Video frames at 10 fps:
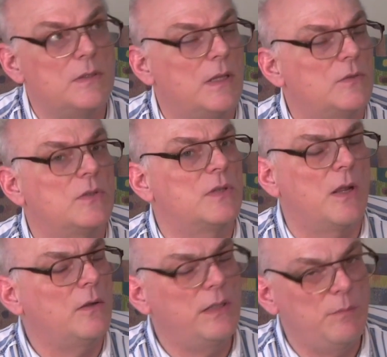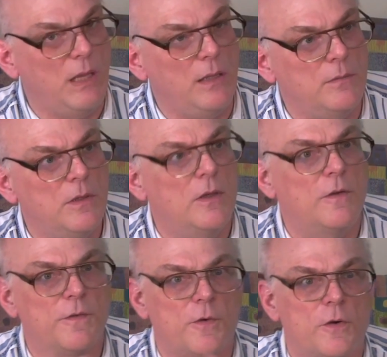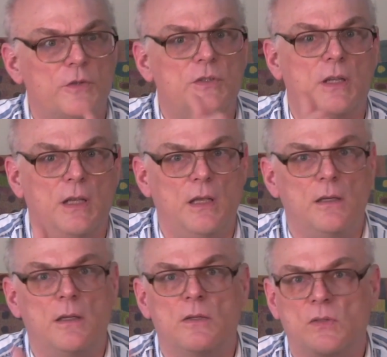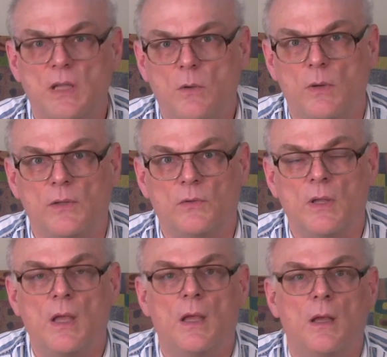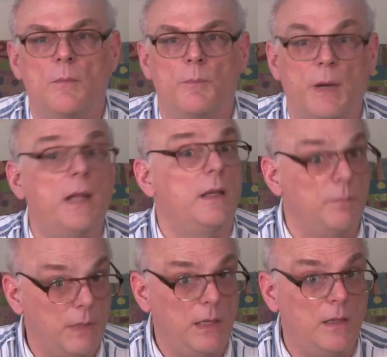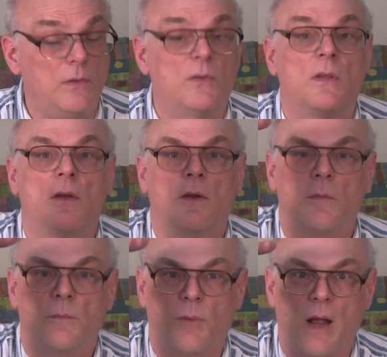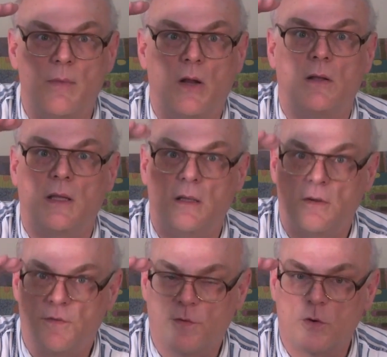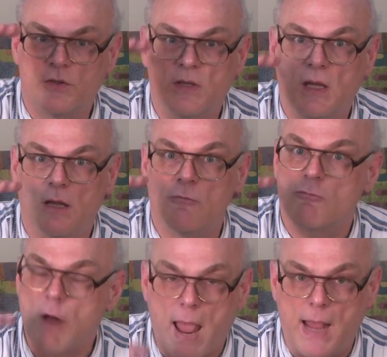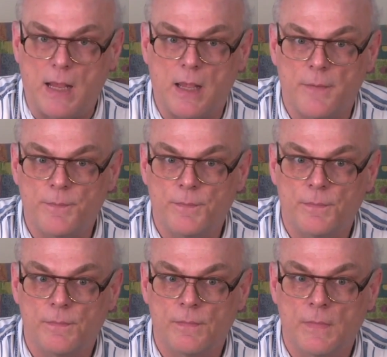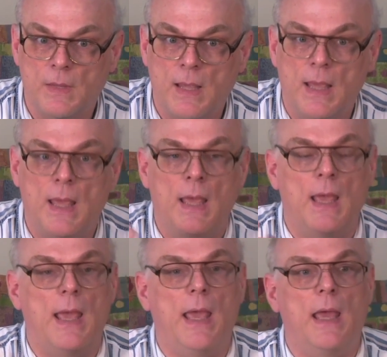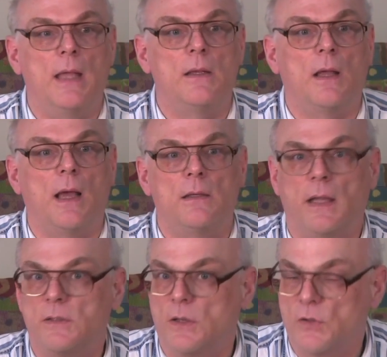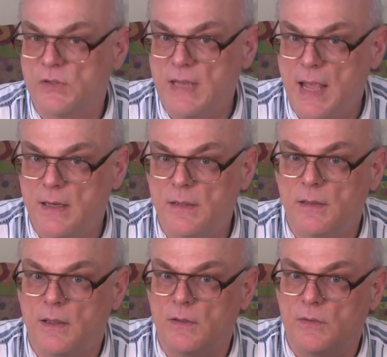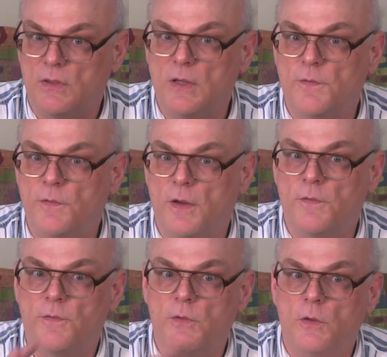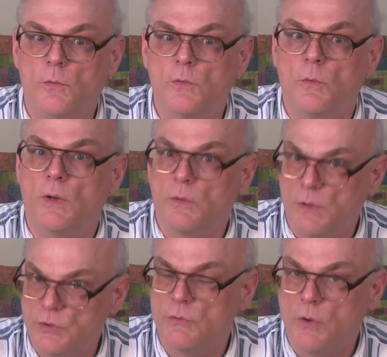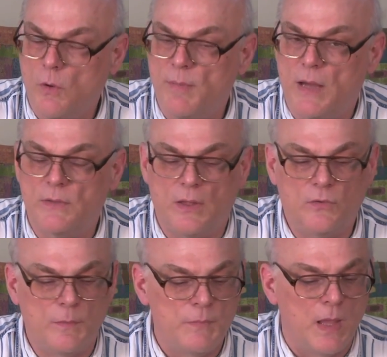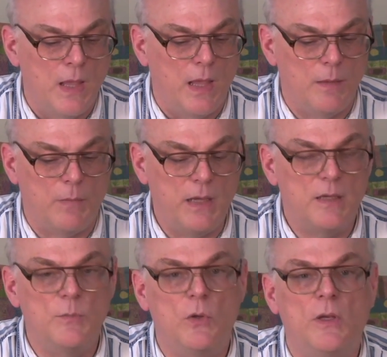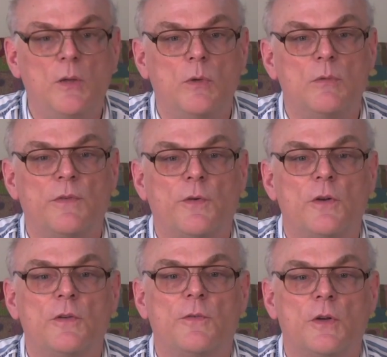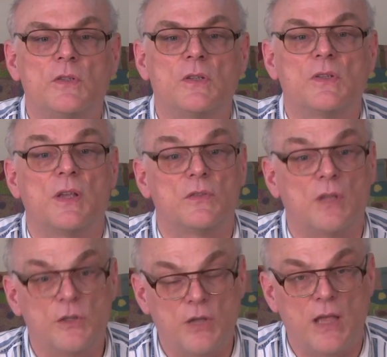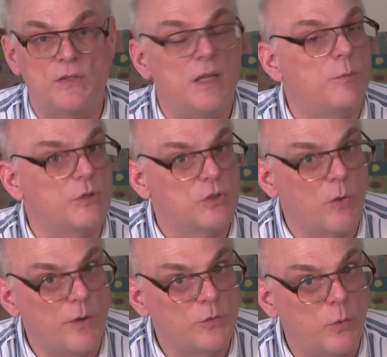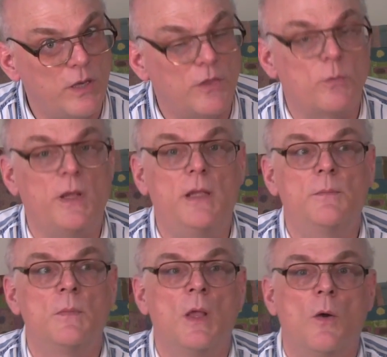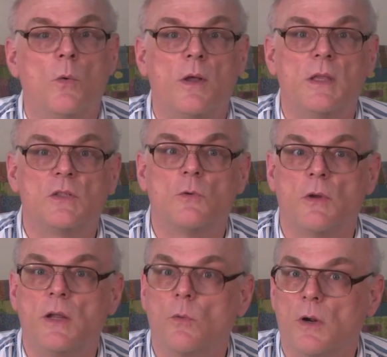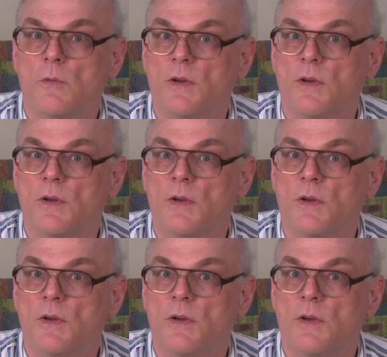necessarily mean first in sequence, but it means primarily first in rank. And I'd like to understand it and see what you know about this. And my community would refer to verses such as Hebrews 12:23, where this Greek word